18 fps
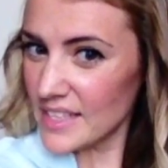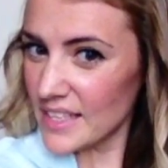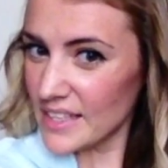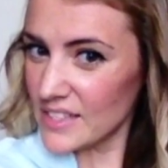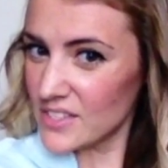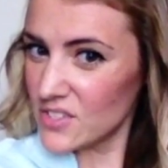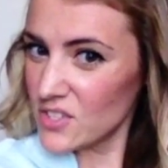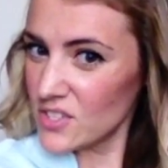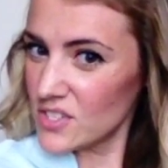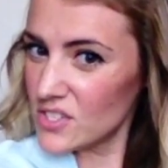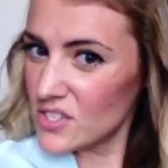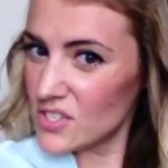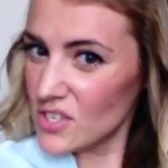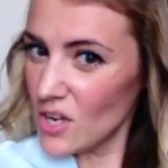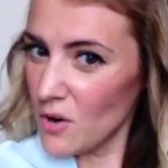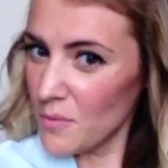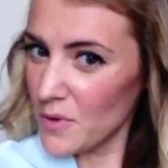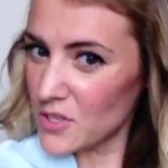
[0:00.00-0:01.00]
Like, it's just
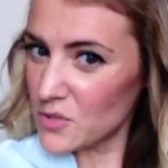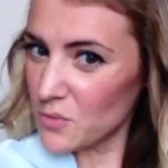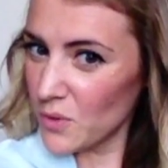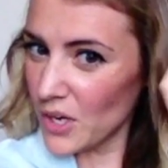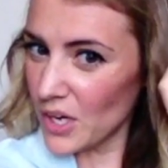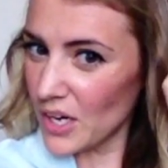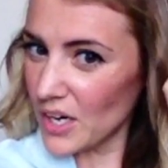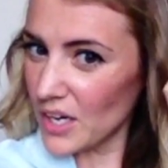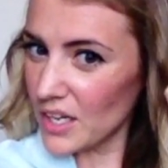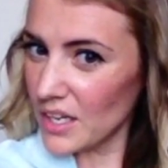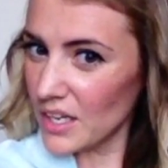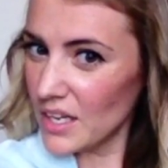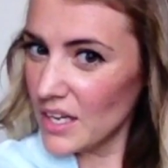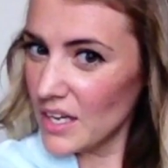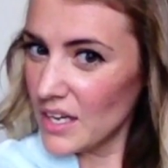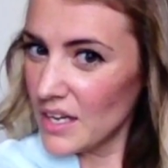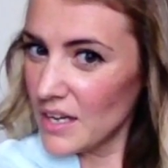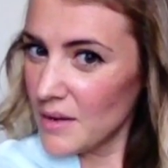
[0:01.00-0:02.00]
so much work.
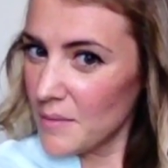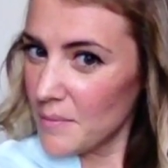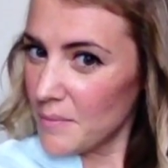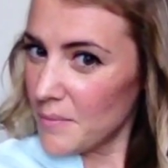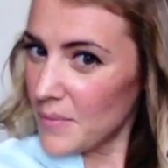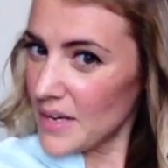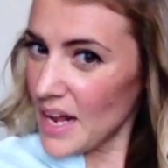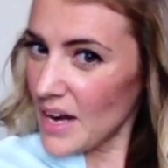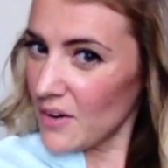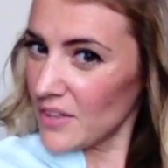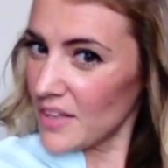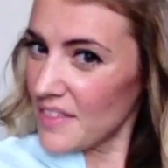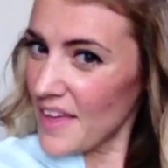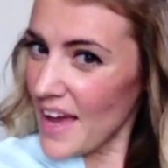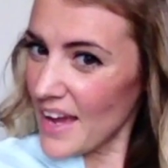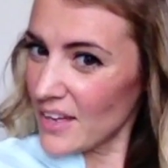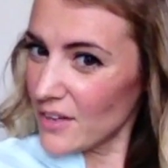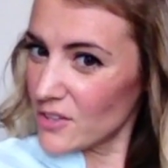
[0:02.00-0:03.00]
Not only
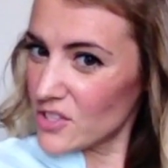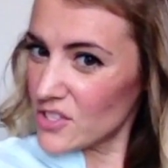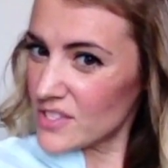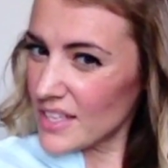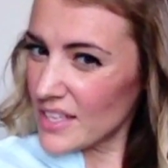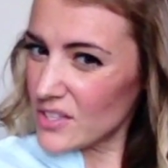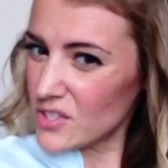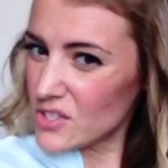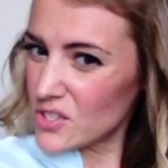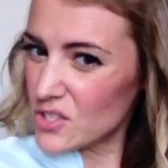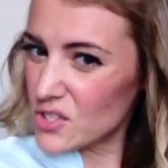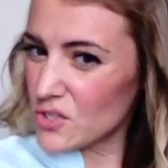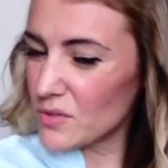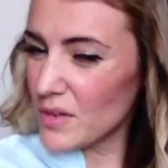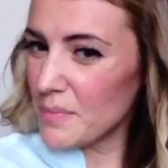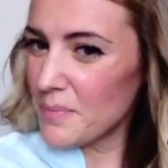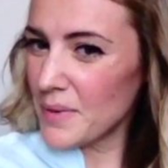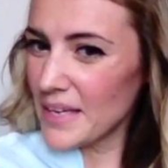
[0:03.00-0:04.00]
that, you're just like
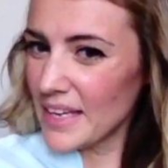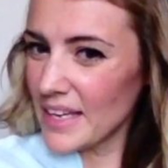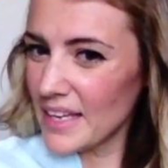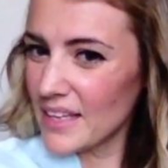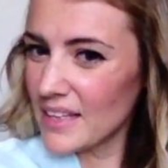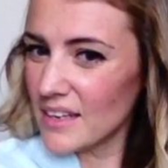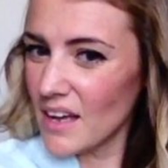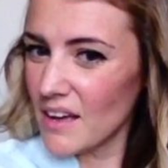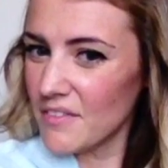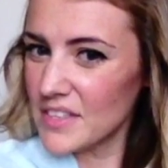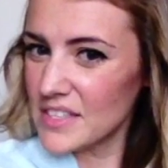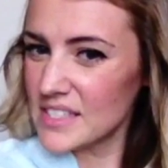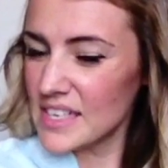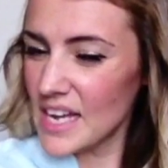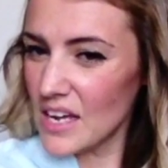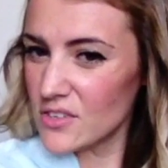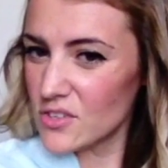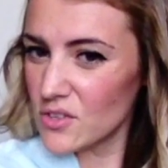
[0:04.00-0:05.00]
stripping it of its
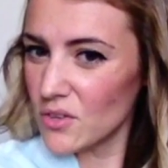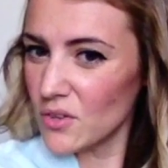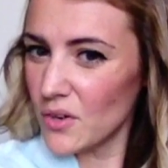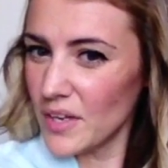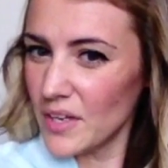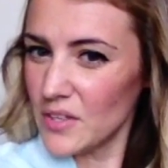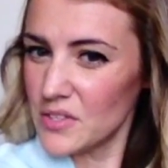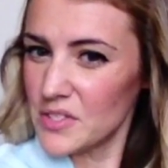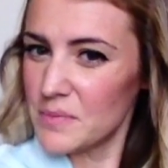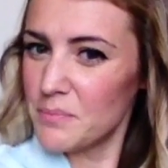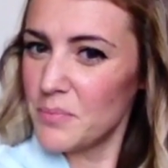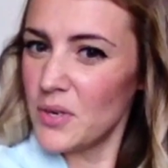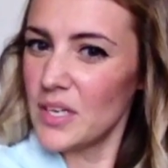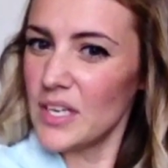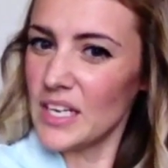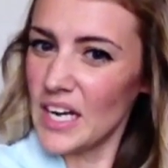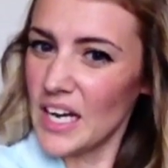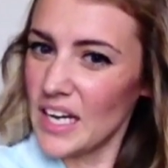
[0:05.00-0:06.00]
natural oils,
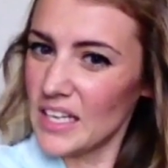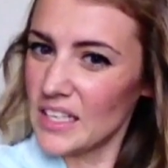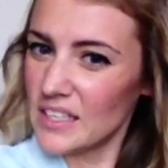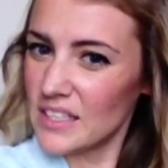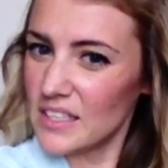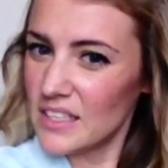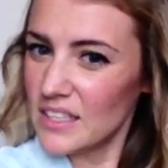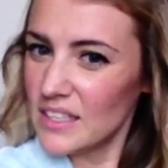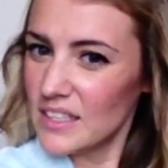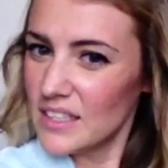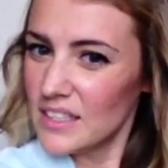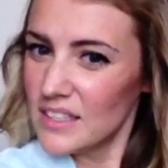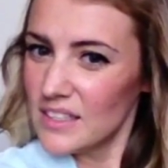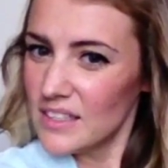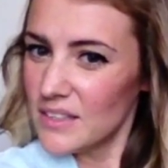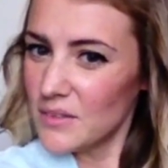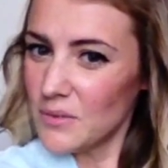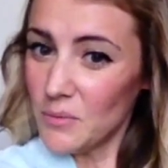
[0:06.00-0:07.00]
putting on
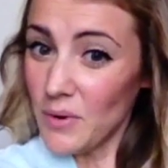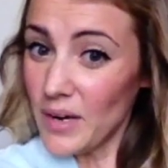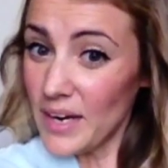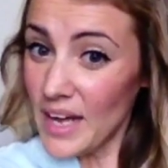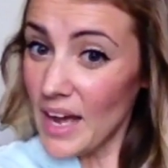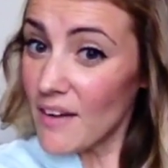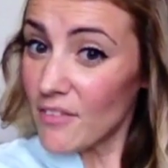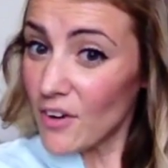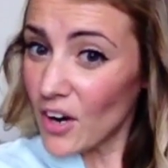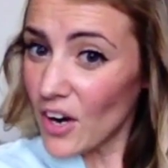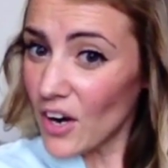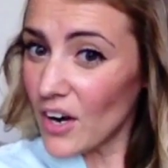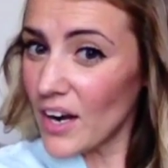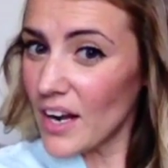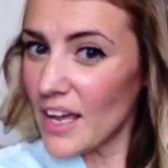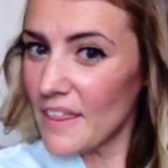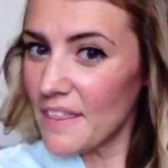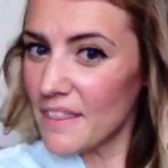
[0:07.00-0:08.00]

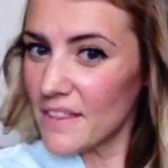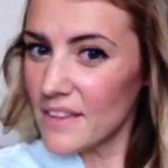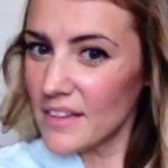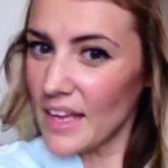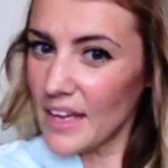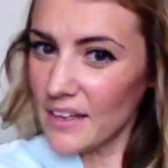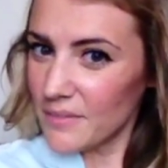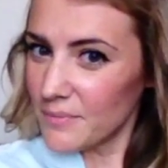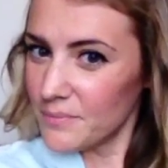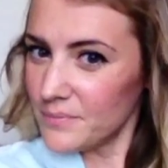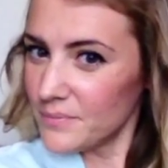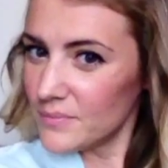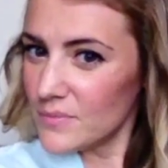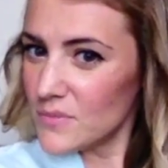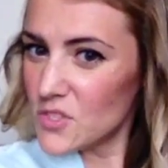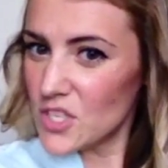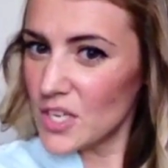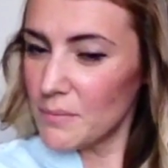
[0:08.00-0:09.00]
whatever, and like
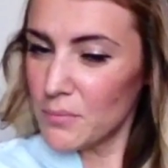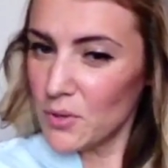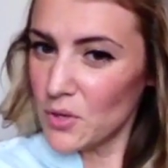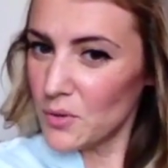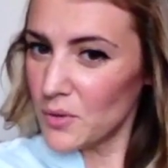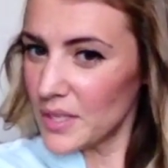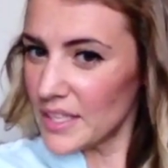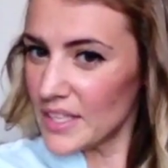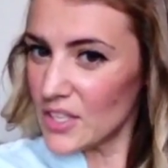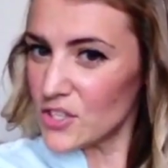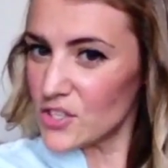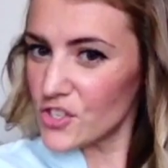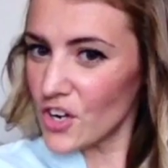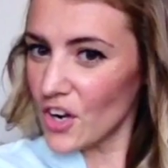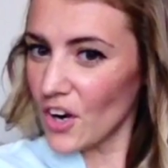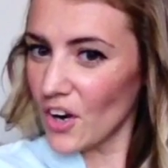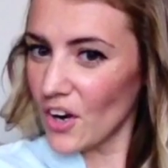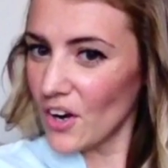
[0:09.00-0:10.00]
shampoo,
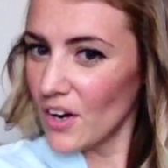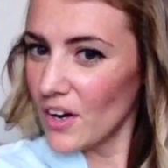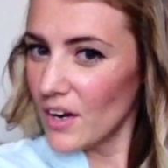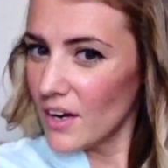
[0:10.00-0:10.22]
conditioner.